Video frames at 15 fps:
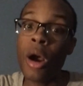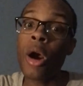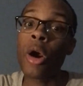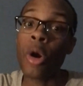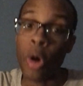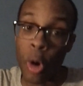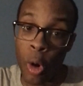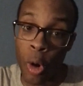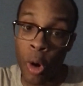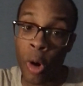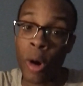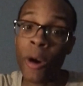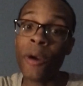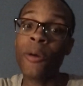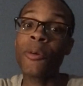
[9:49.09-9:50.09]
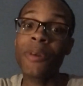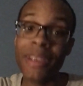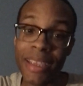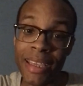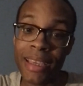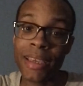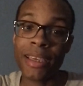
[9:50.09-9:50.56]

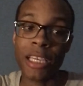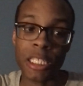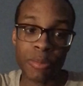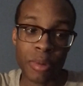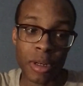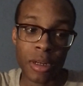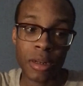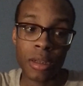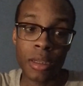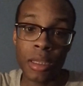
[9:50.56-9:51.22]
Corey Kissberg.